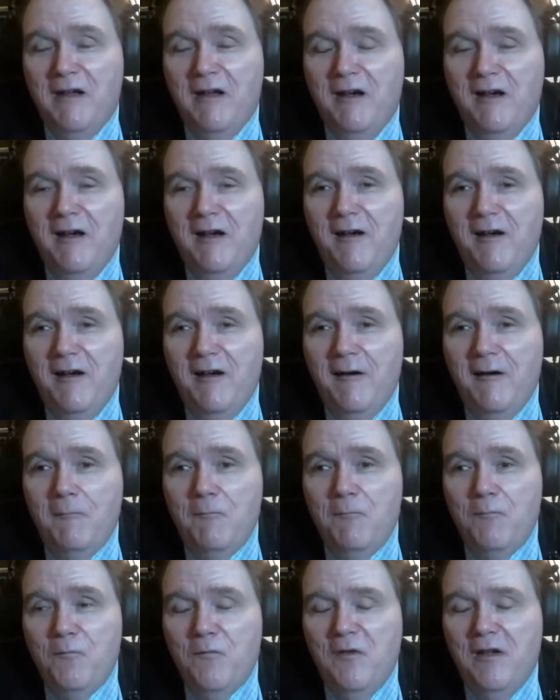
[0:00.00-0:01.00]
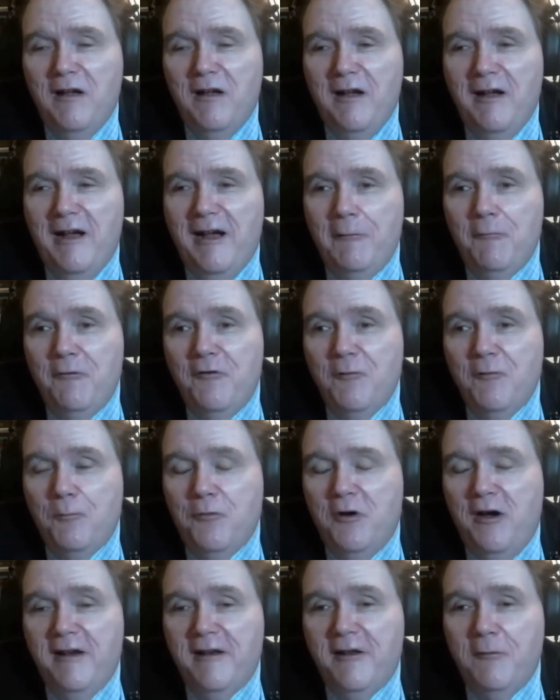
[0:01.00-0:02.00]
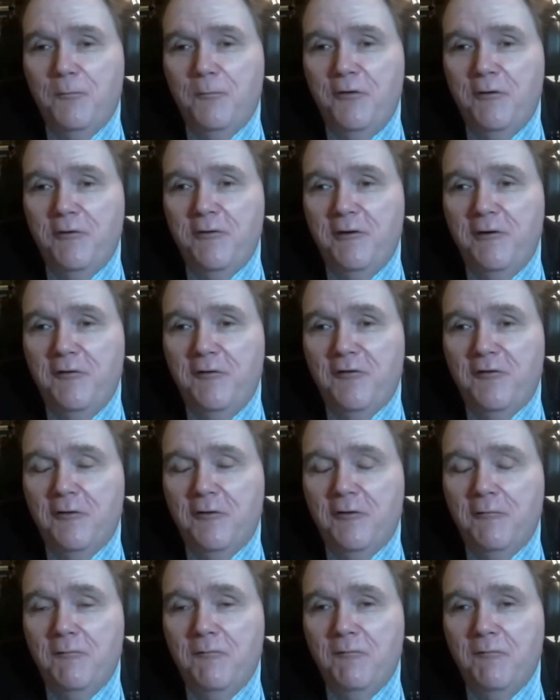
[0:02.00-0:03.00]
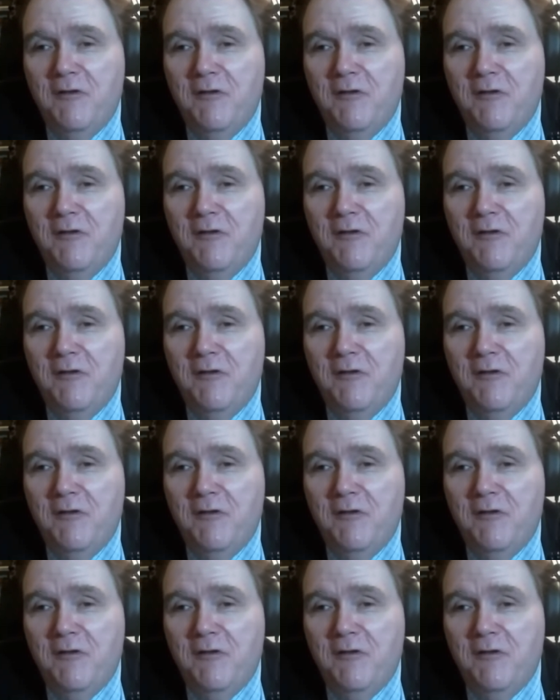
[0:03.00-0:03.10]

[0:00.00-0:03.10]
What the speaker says: I was a blind computer user.